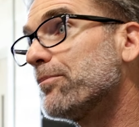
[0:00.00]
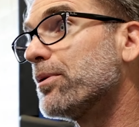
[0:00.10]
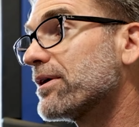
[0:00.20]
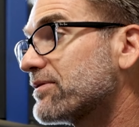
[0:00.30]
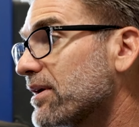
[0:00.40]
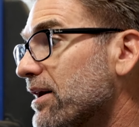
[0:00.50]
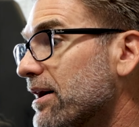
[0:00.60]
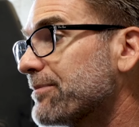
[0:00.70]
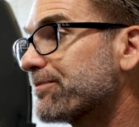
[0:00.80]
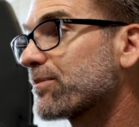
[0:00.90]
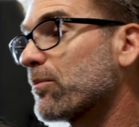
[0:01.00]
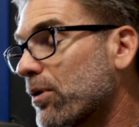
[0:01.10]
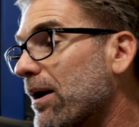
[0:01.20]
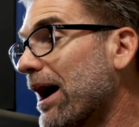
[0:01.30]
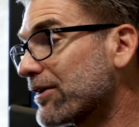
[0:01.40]
but
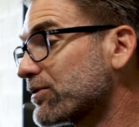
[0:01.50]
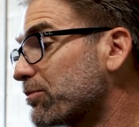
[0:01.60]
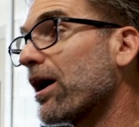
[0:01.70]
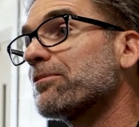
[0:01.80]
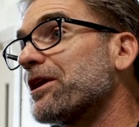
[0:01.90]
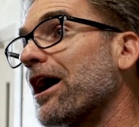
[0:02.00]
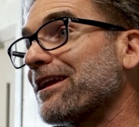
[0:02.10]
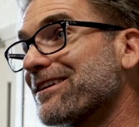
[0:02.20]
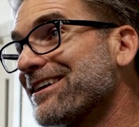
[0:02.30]
actually probably not.